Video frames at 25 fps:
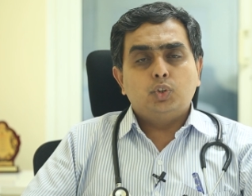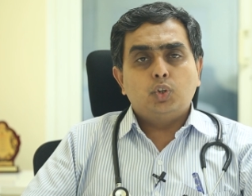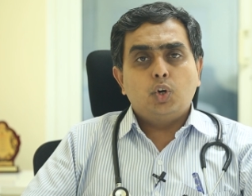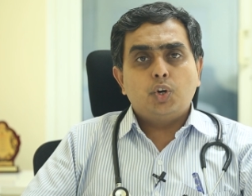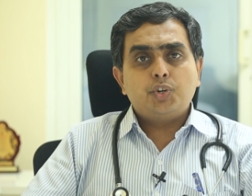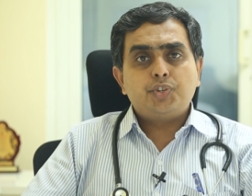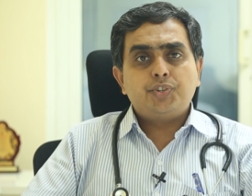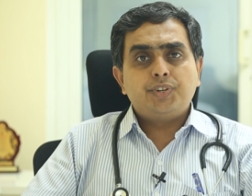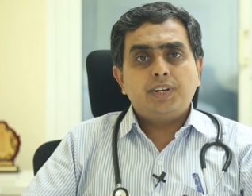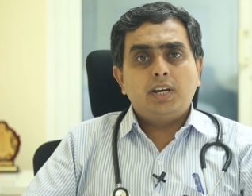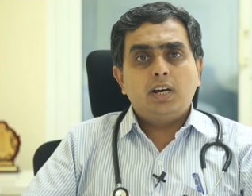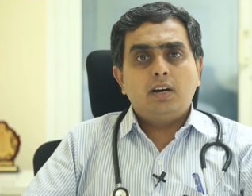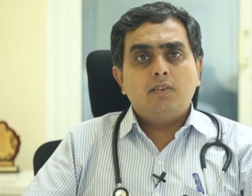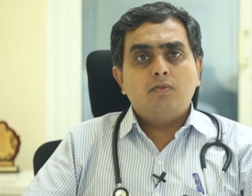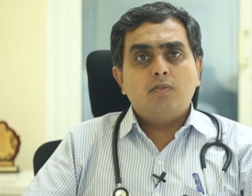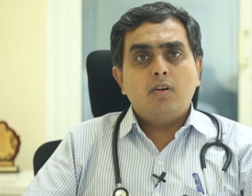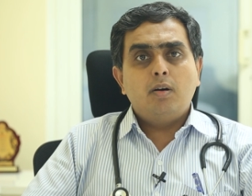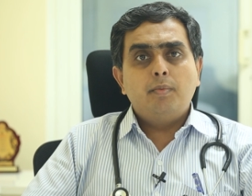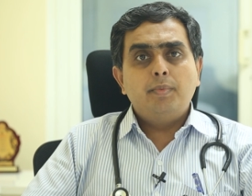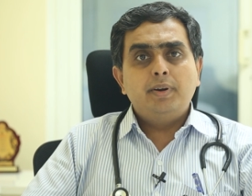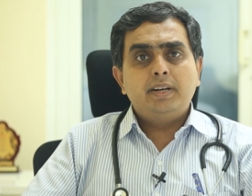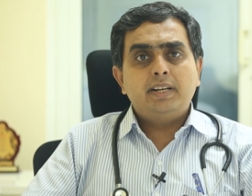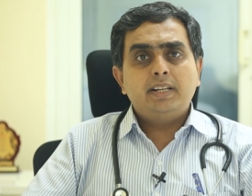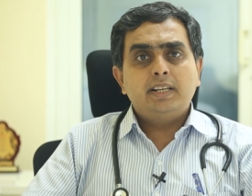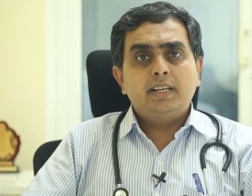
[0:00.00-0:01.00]
nausea,
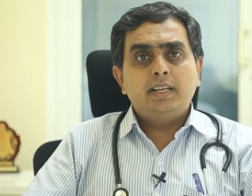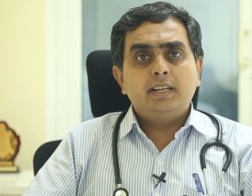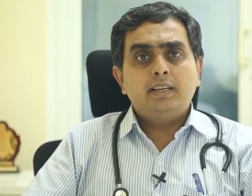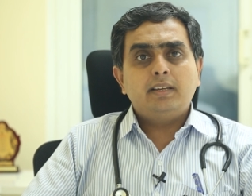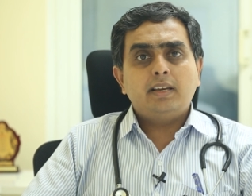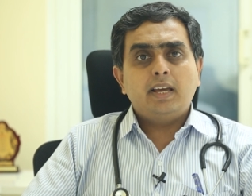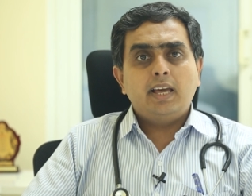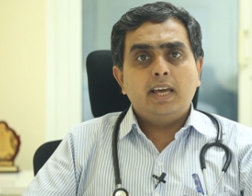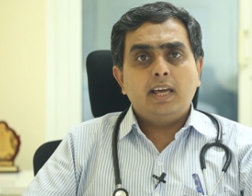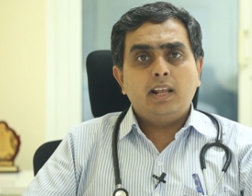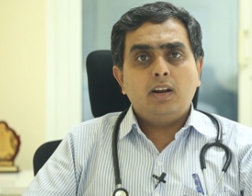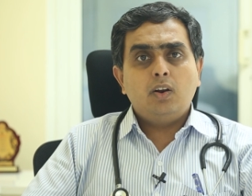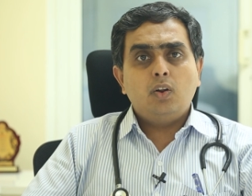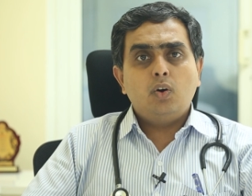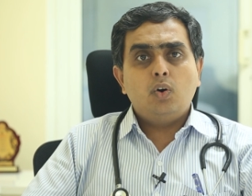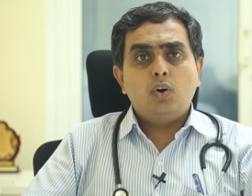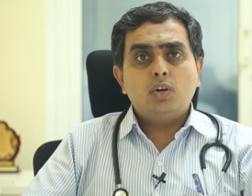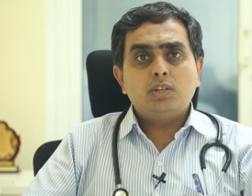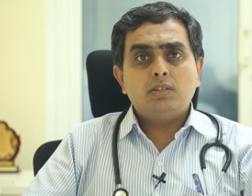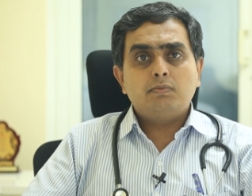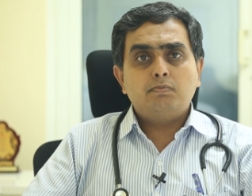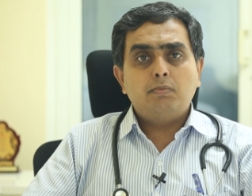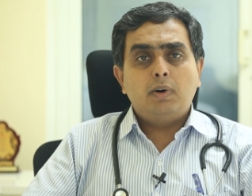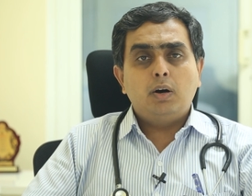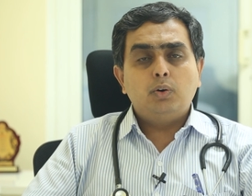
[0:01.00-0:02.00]
vomiting, hair
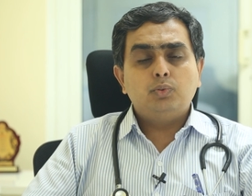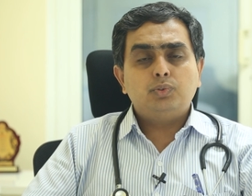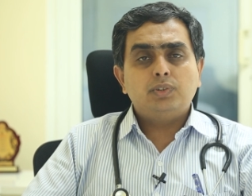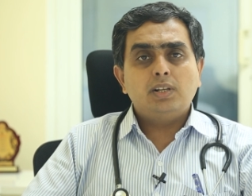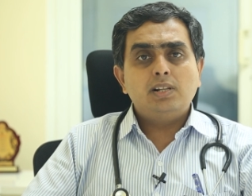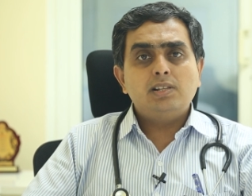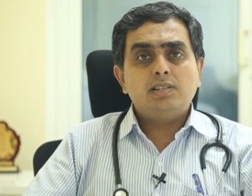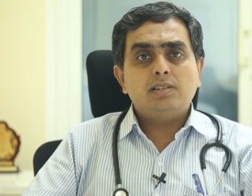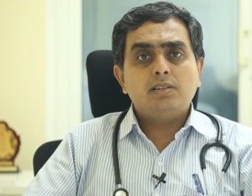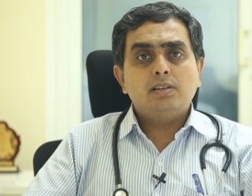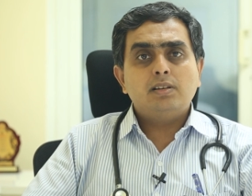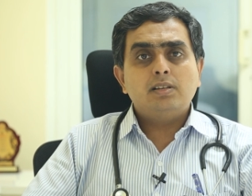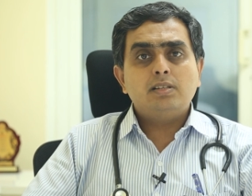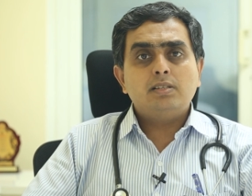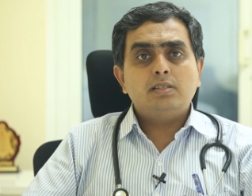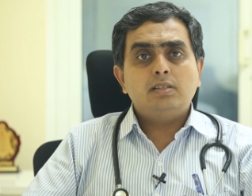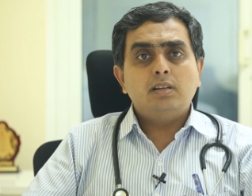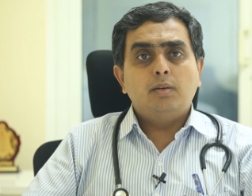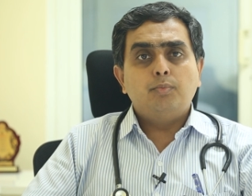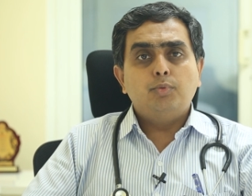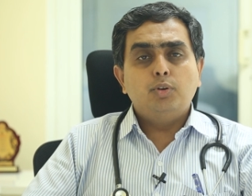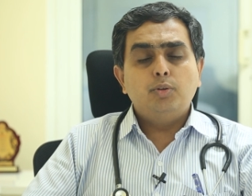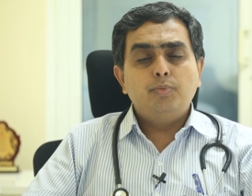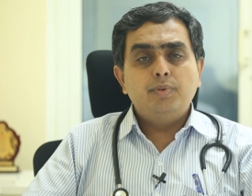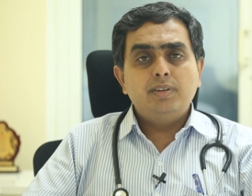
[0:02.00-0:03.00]
loss, mouth ulcers,
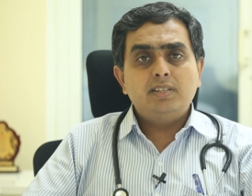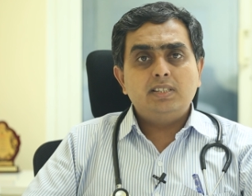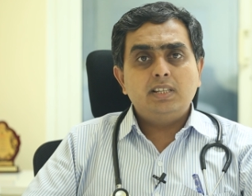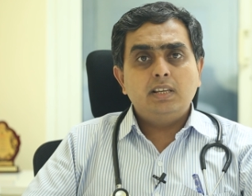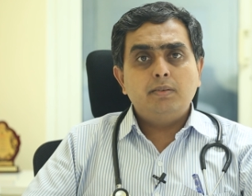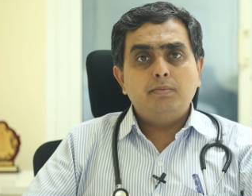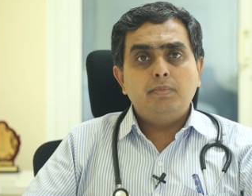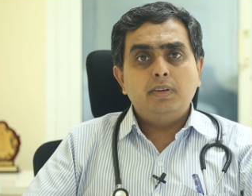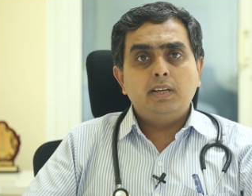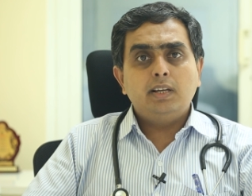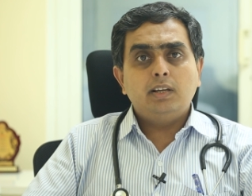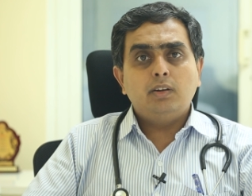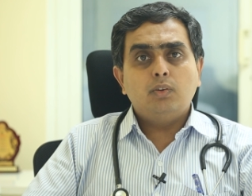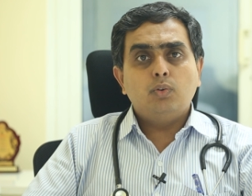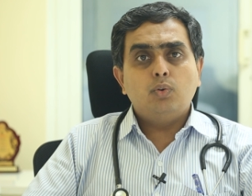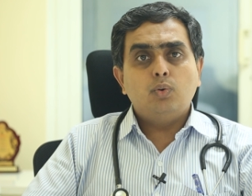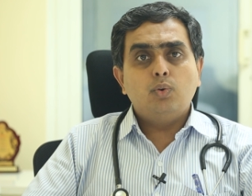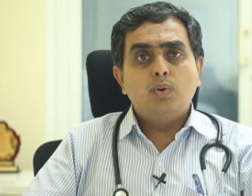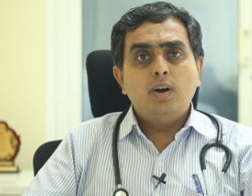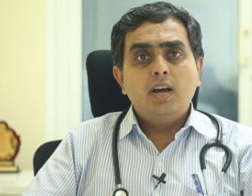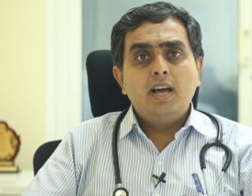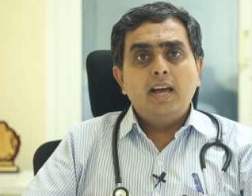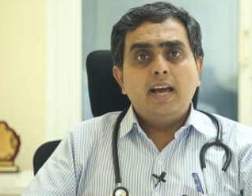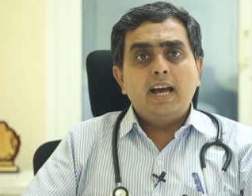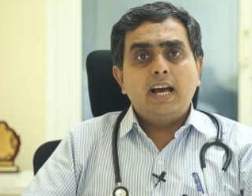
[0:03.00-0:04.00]
W B C being
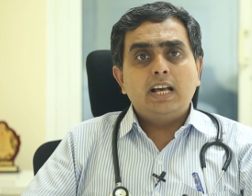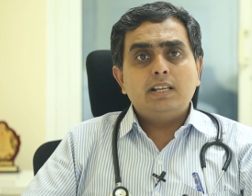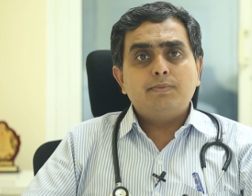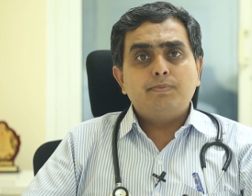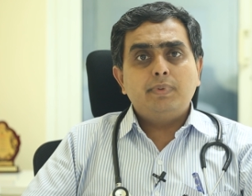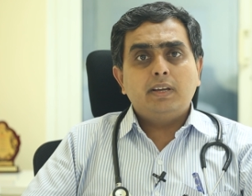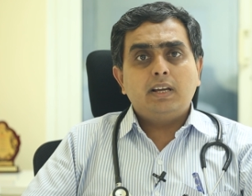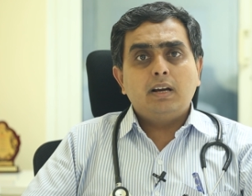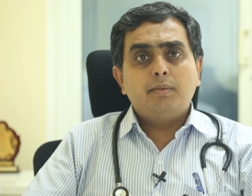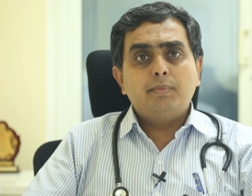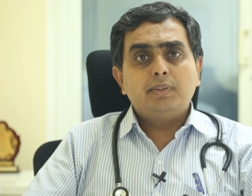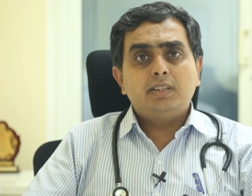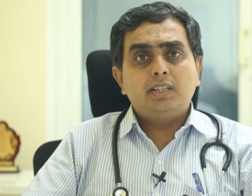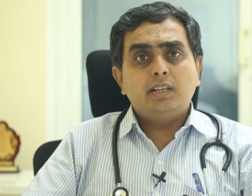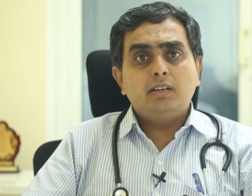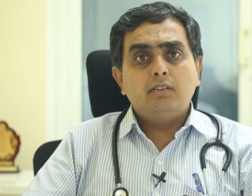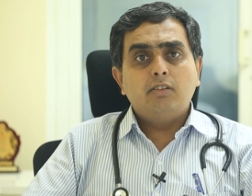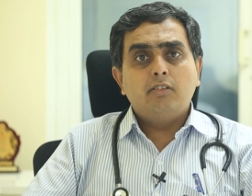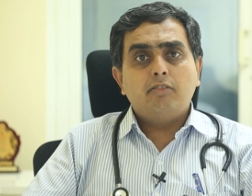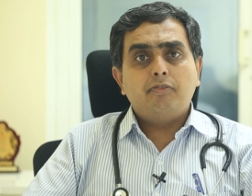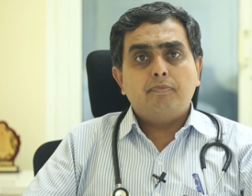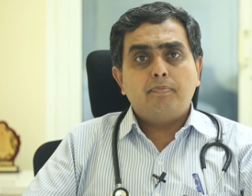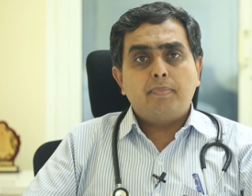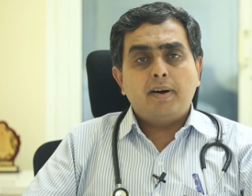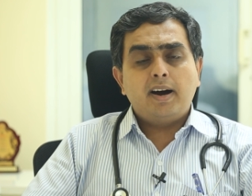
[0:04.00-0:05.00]
low has become a thing
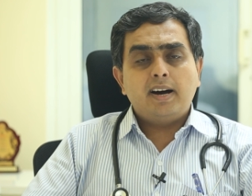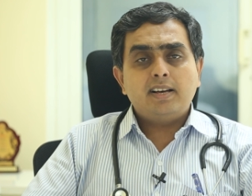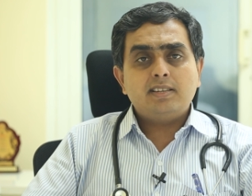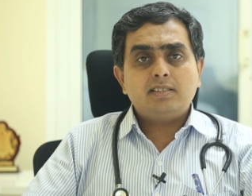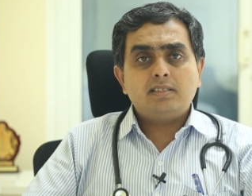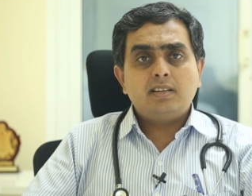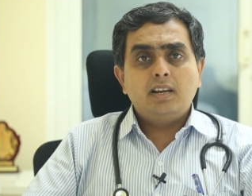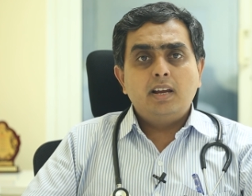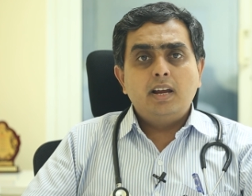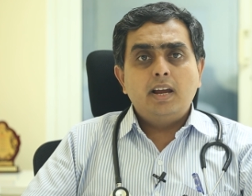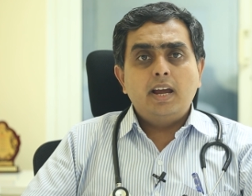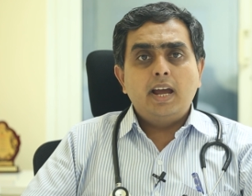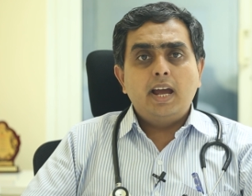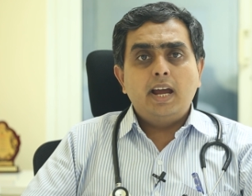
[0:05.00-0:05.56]
of past,